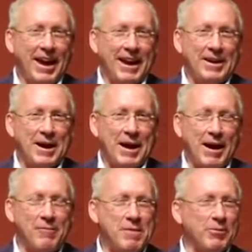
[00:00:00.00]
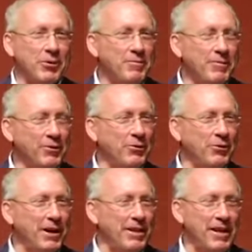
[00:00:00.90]
And I remember
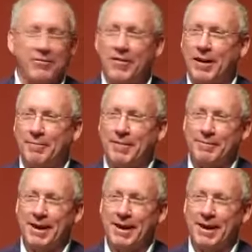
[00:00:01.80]
growing on that farm.